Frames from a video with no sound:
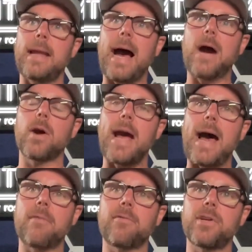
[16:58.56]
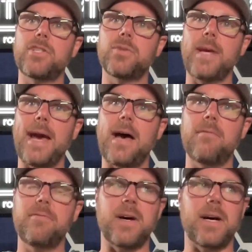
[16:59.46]
our average. We
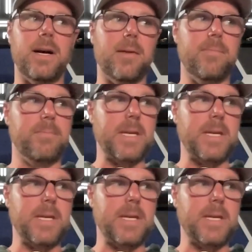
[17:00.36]
have, um,